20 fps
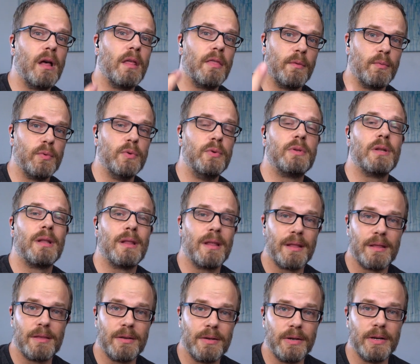the root of
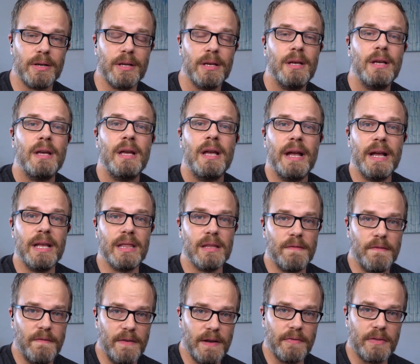the third and the
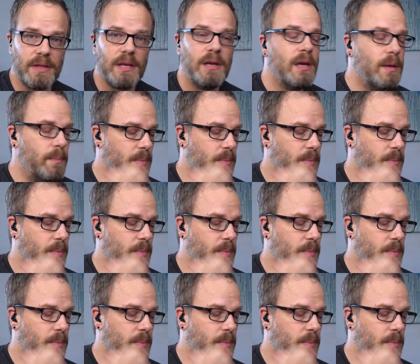fifth,